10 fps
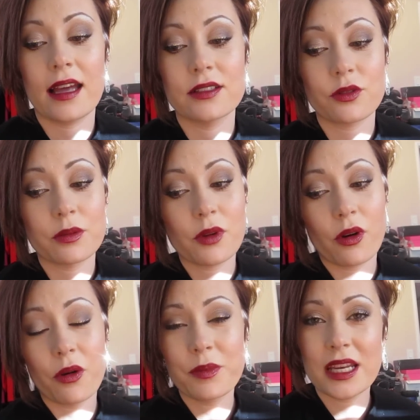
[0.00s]
or
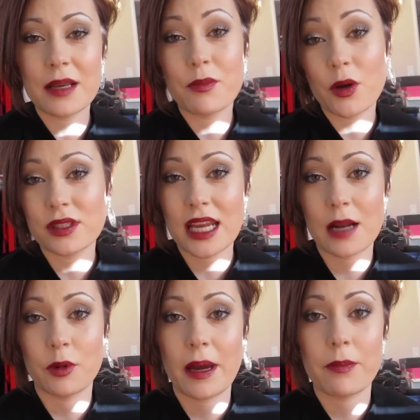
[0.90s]
omitting most
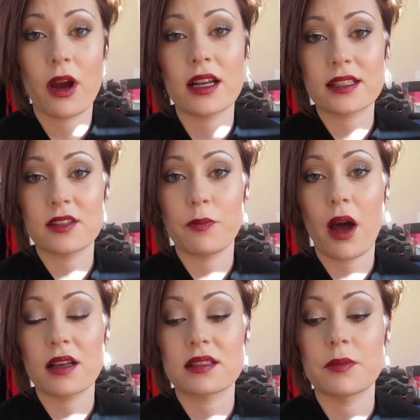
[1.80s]
animal byproducts if
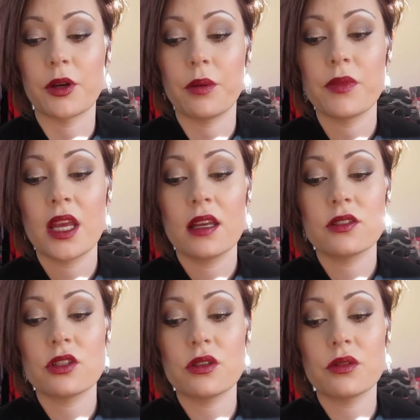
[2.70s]
possible
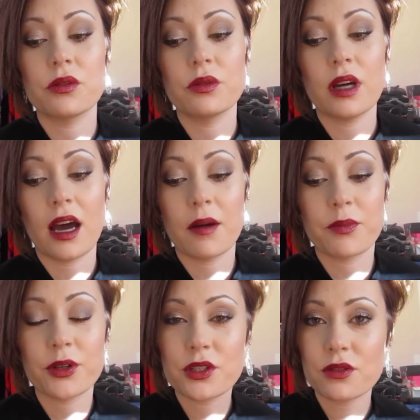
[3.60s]
to
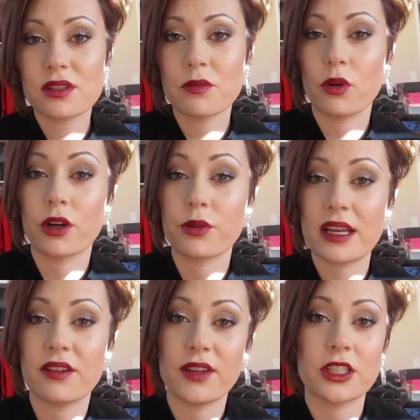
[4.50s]
produce a more
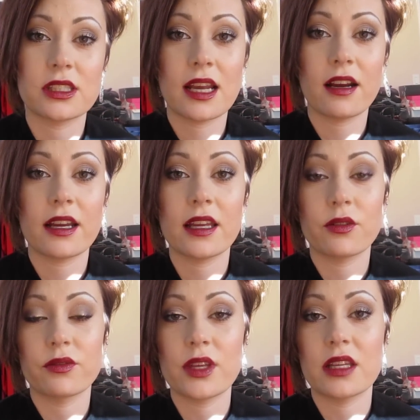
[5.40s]
green or
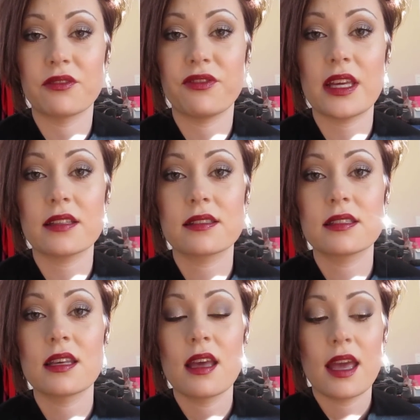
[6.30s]
vegetarian or vegan
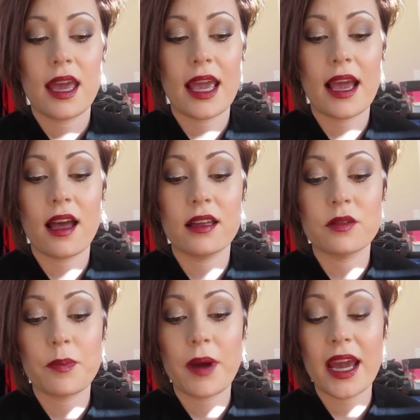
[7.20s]
feast.
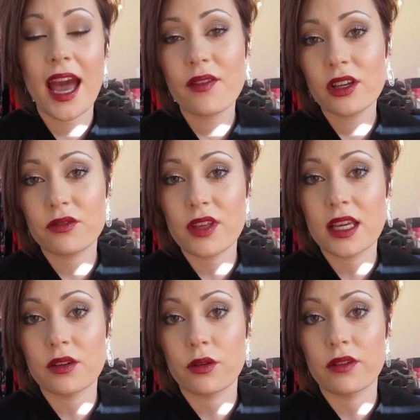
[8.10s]
And by having a
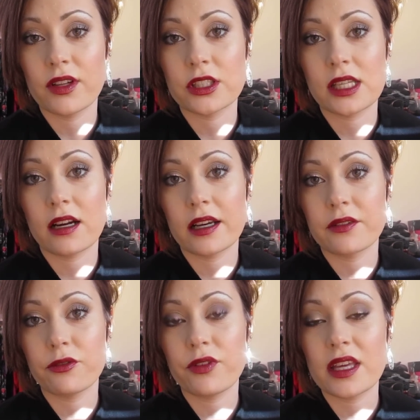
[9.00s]
vegan or
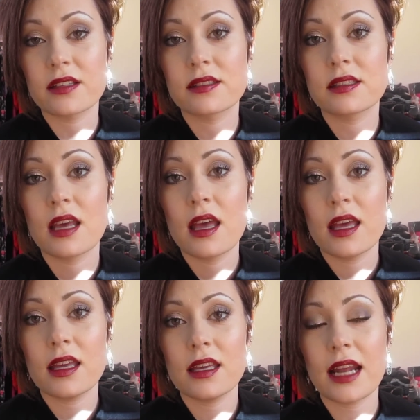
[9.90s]
vegetarian feast,
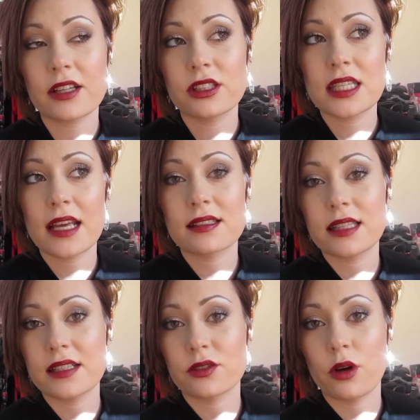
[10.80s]
it actually takes
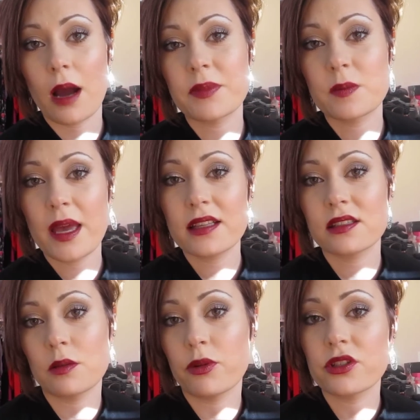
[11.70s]
less crop
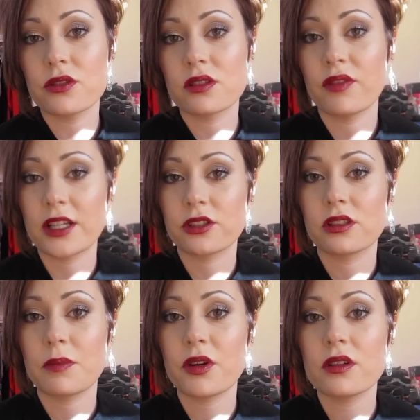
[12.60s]
space to produce
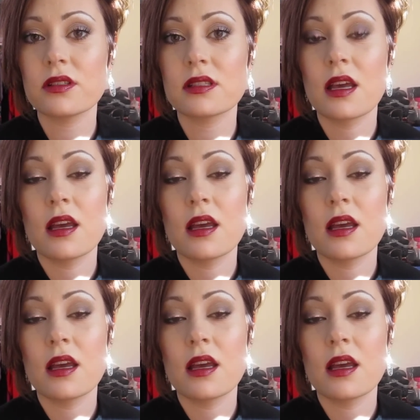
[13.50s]
vegetables,